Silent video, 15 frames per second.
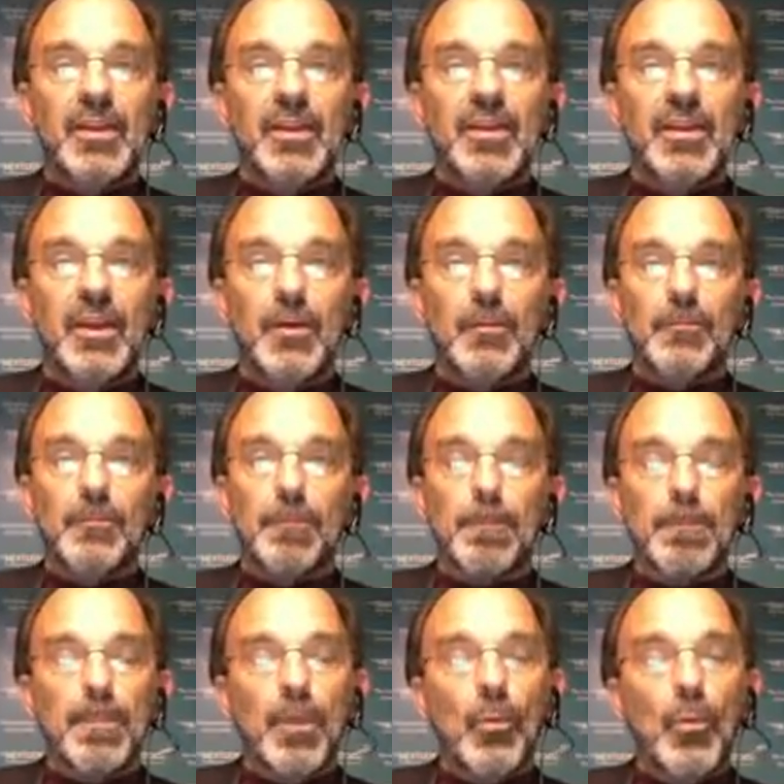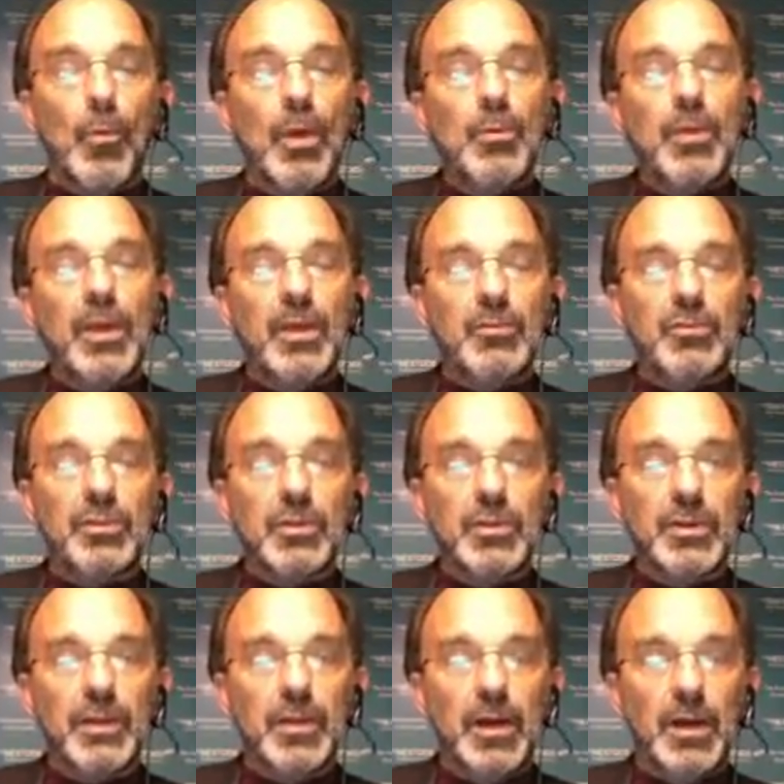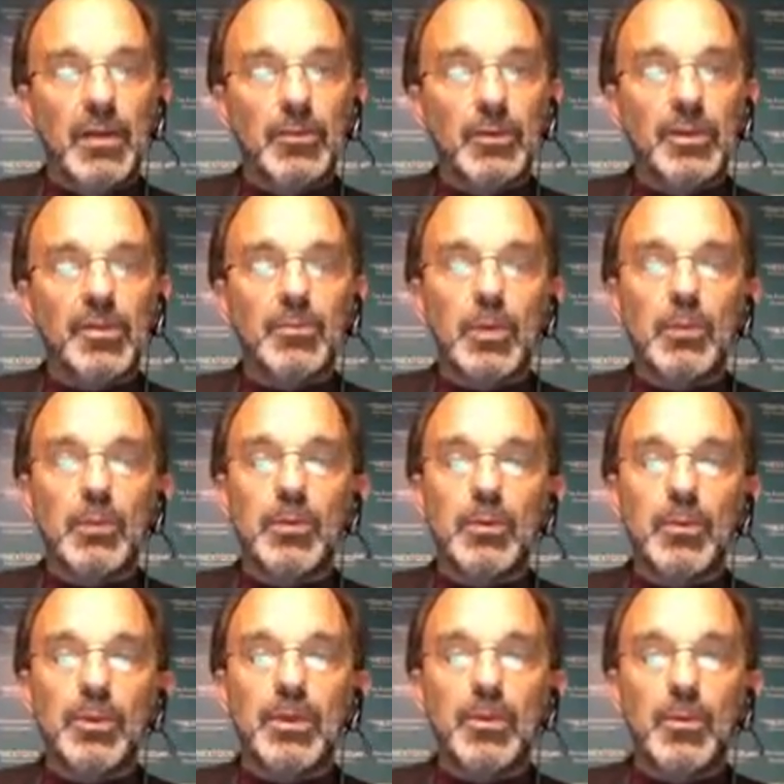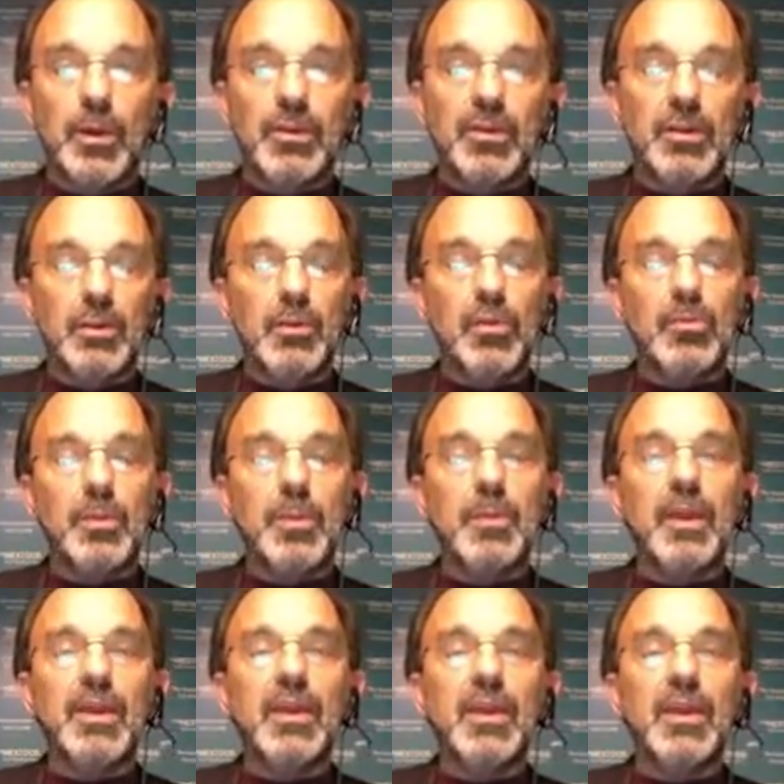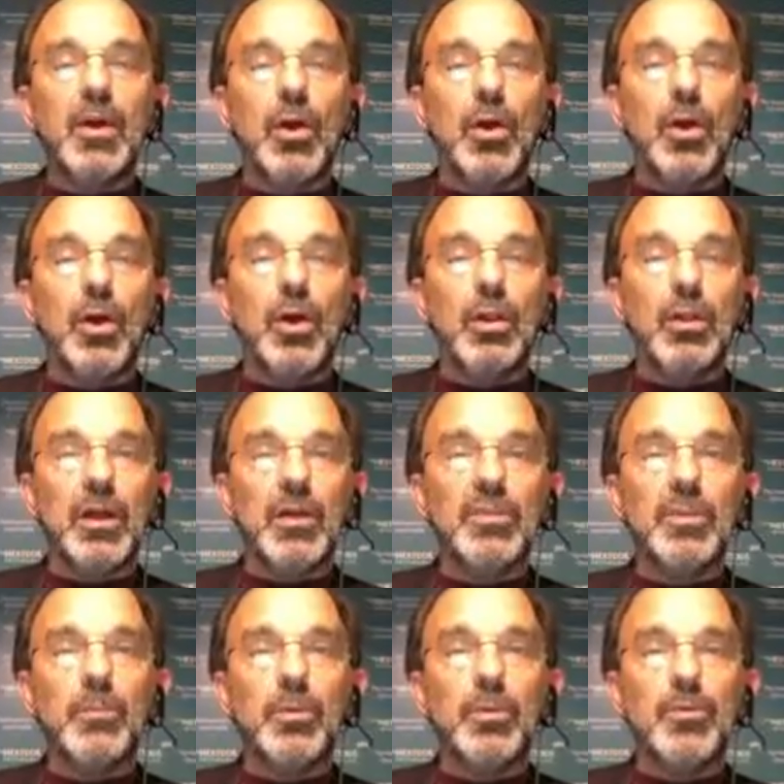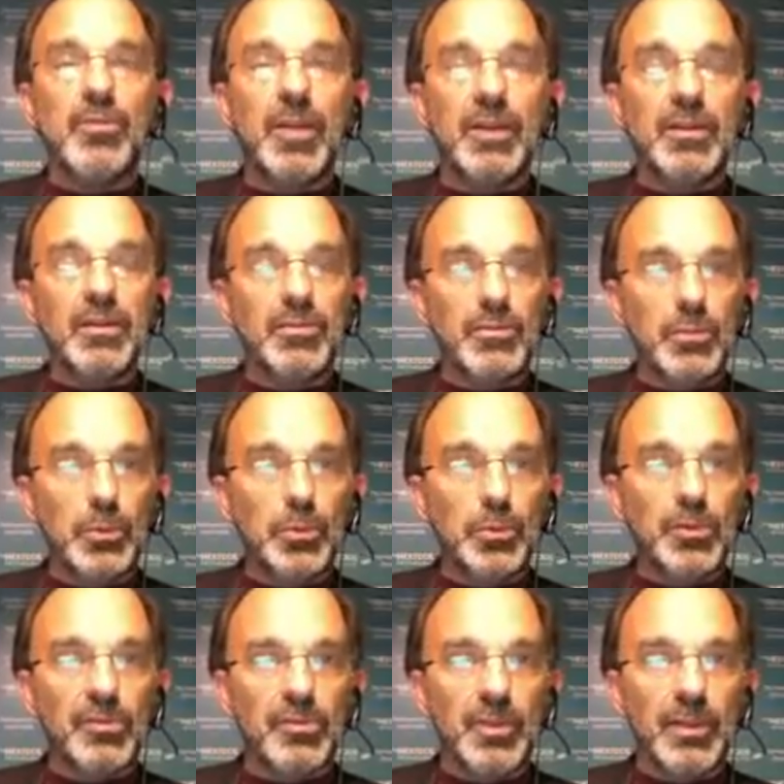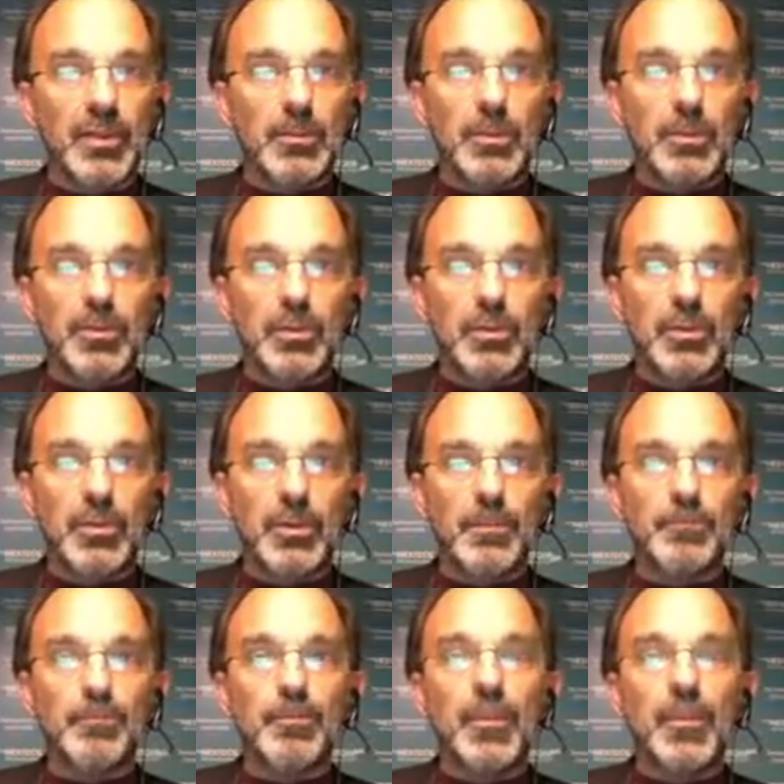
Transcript: Now, when we have children at high risk, what we really want to do is be making all of the preventive tools available to them.